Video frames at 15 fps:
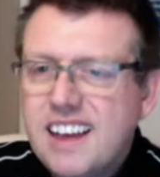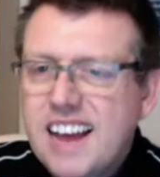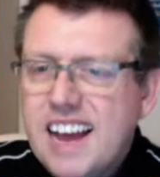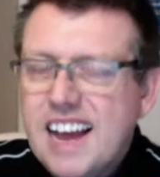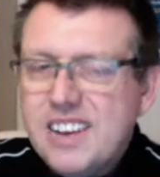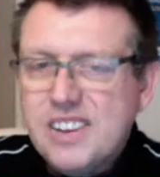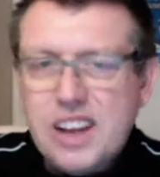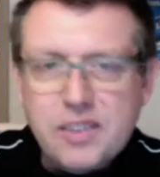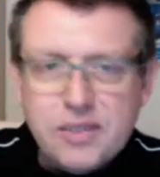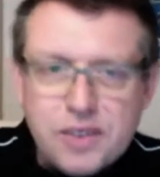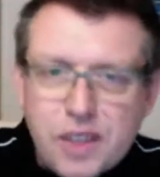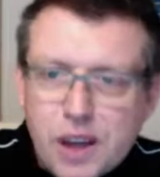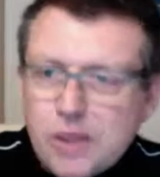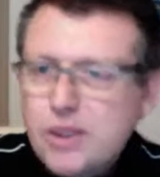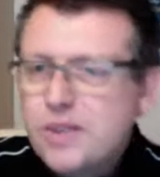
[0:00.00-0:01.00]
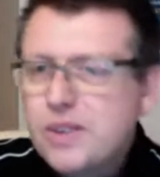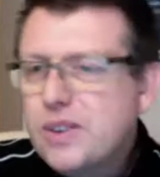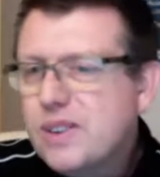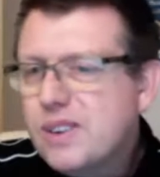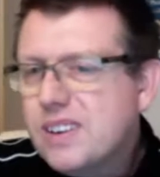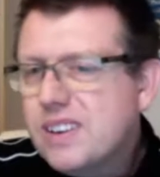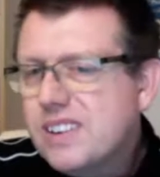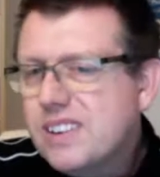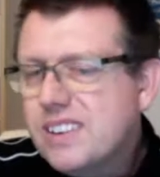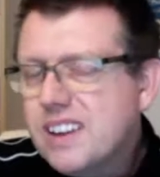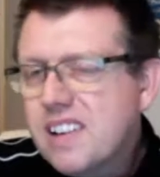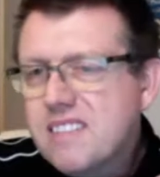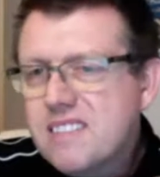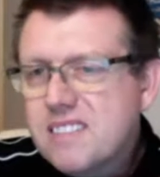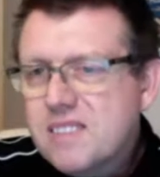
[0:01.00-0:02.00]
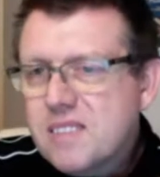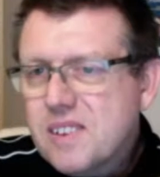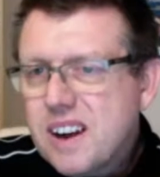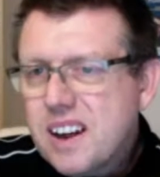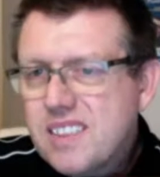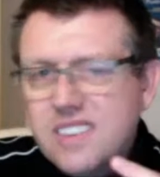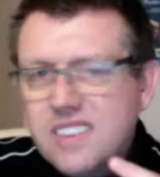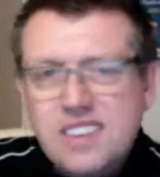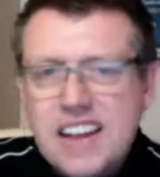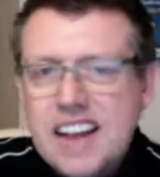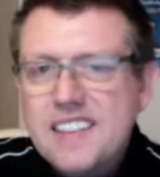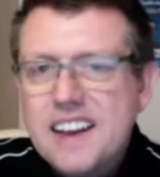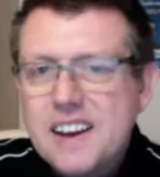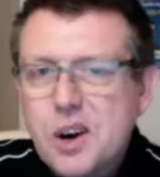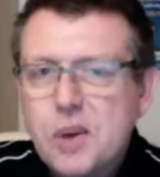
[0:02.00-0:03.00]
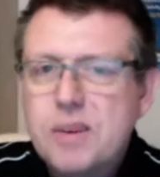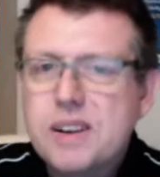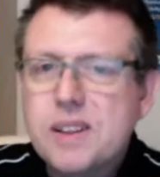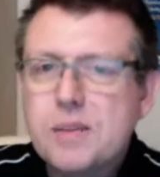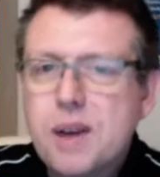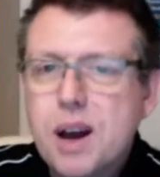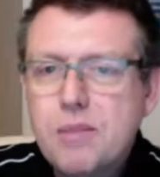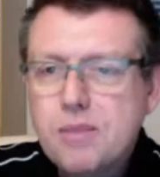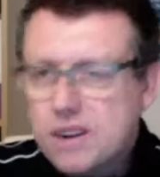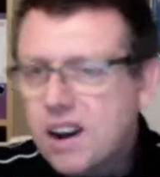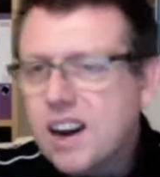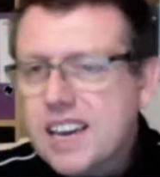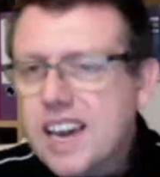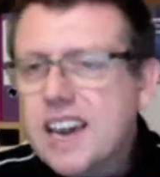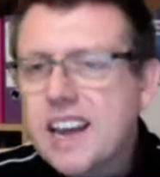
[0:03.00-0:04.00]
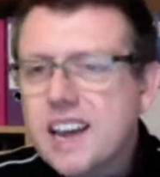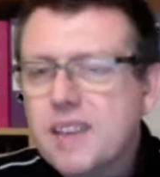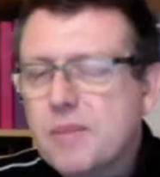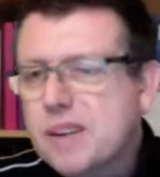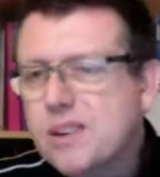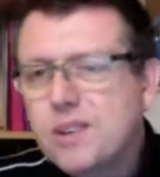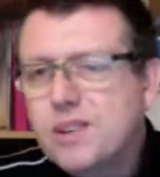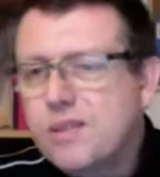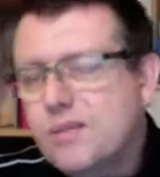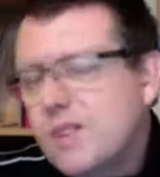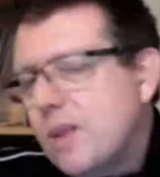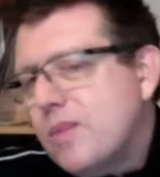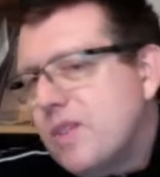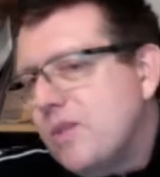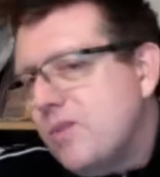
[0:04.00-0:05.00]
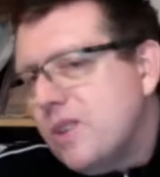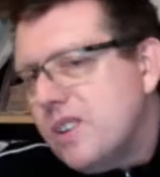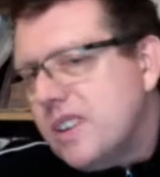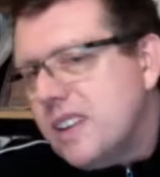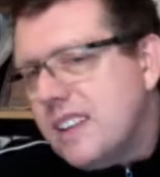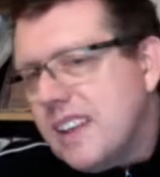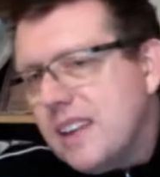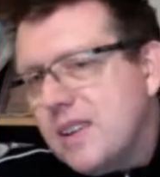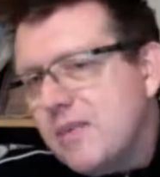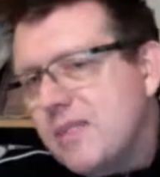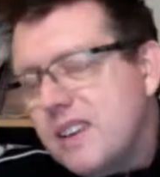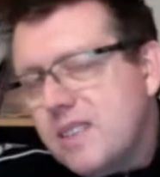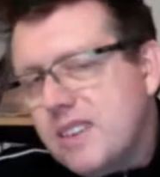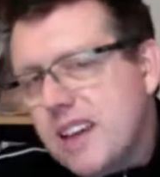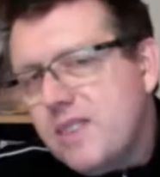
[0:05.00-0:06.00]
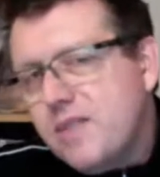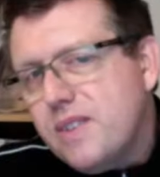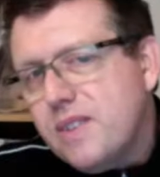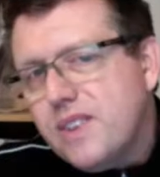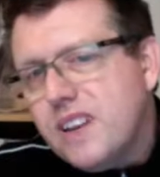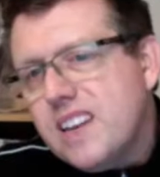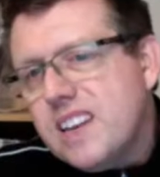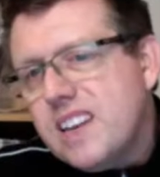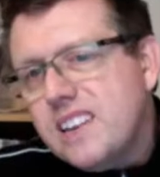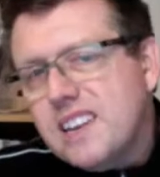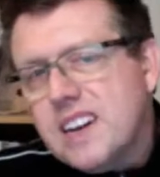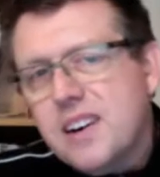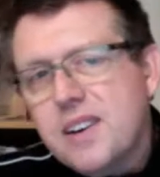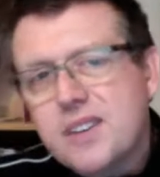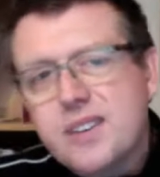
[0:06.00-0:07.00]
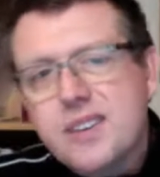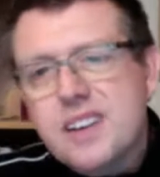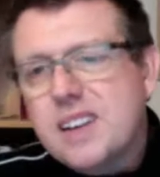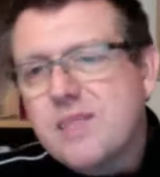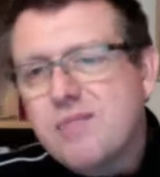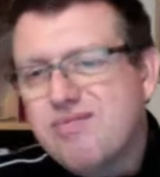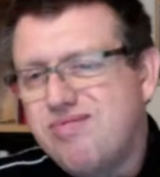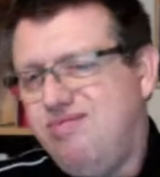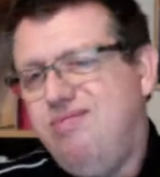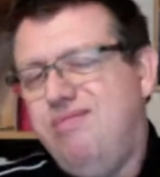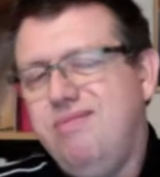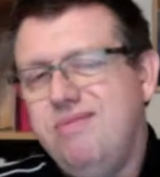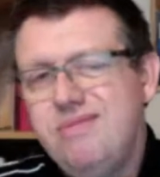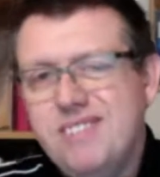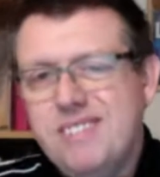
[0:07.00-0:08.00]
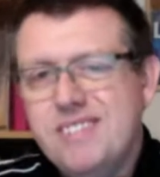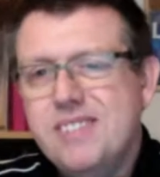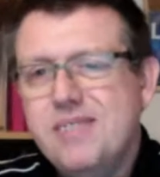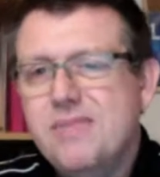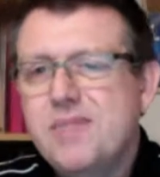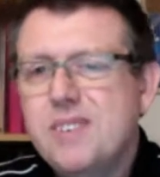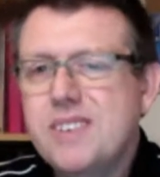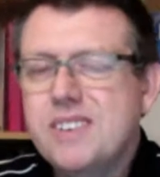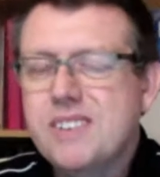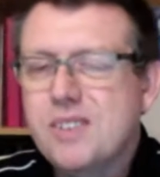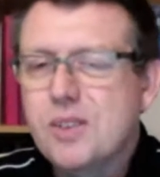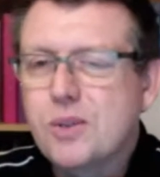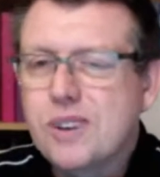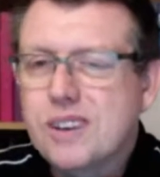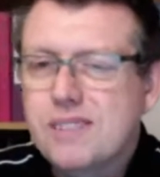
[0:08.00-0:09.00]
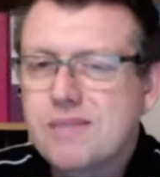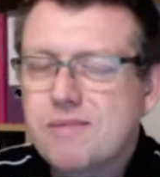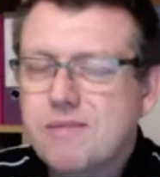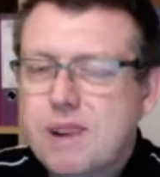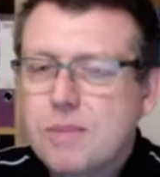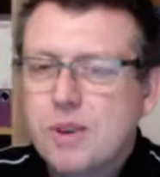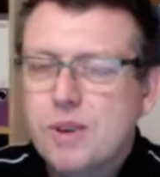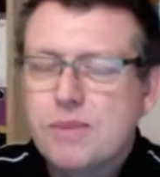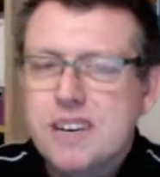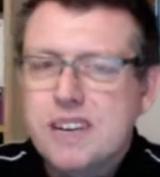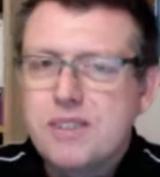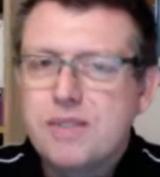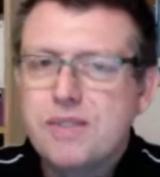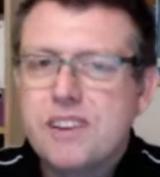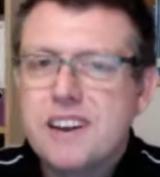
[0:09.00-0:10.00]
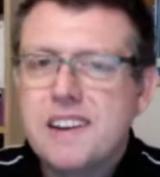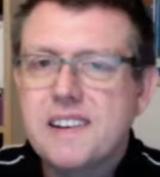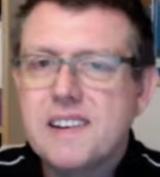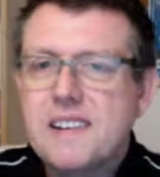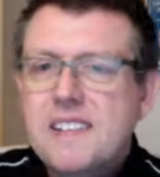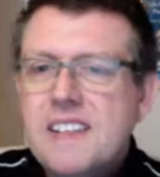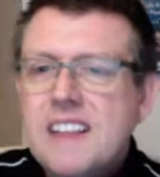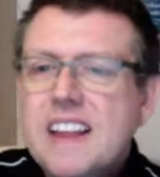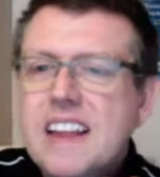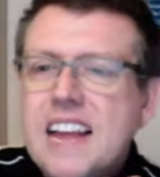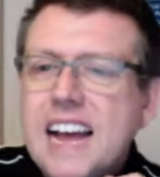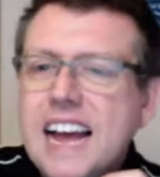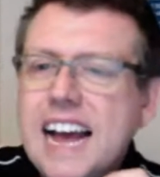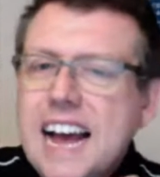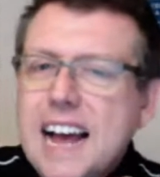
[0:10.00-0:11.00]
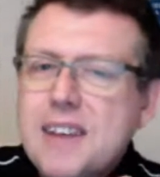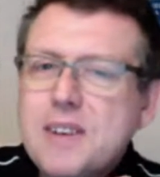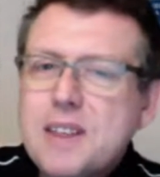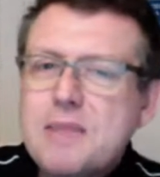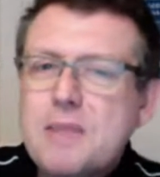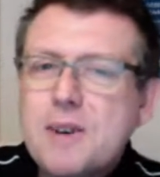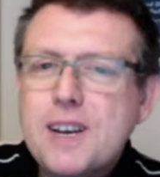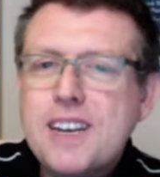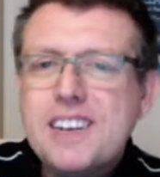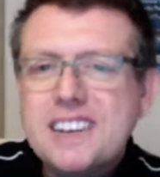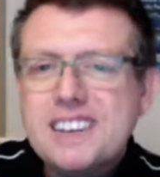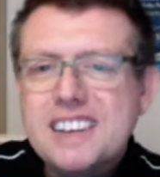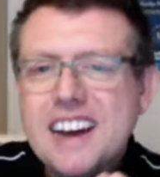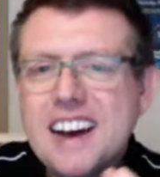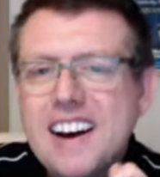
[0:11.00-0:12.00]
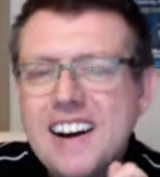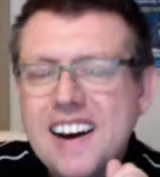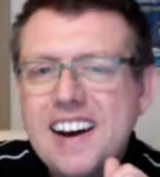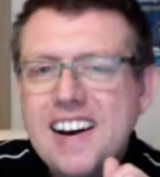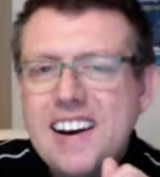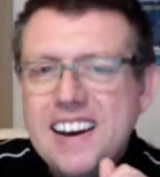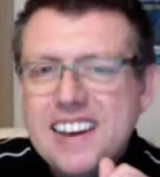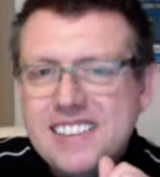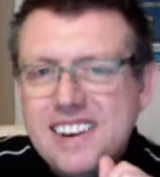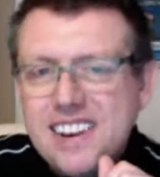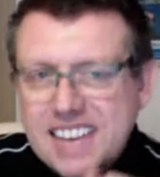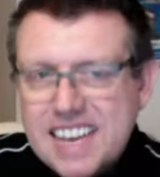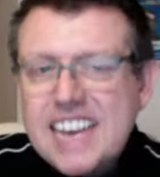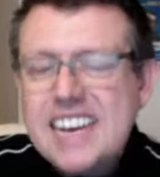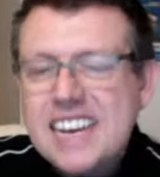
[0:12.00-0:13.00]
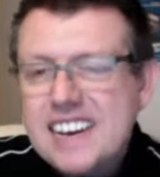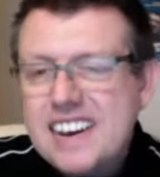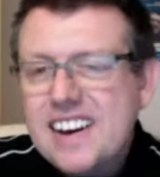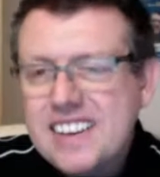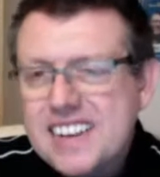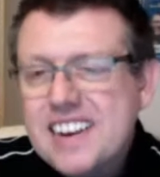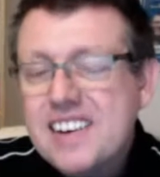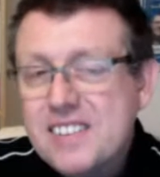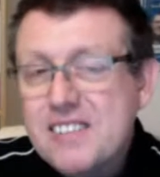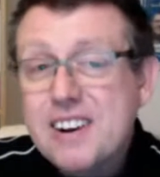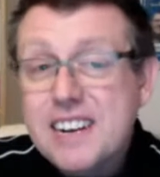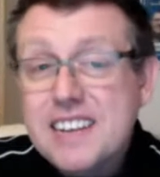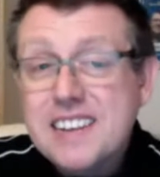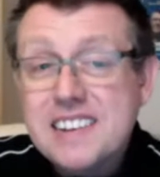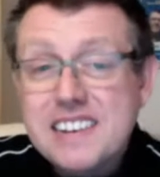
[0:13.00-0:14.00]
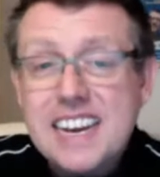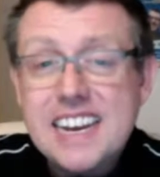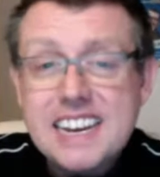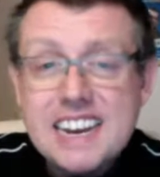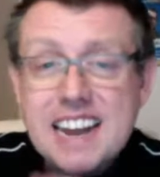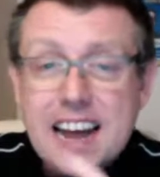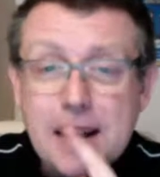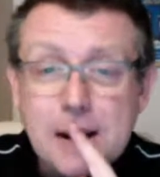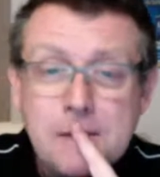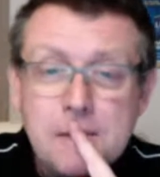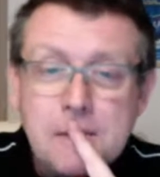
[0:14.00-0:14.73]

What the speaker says: And for those of you that don't understand that comment at the moment, I get it, because someone would have said that to me 10, 15 years ago. I'd have said, you're talking rubbish, mate. You're off your head. But the point is that I get it. I really do get it now.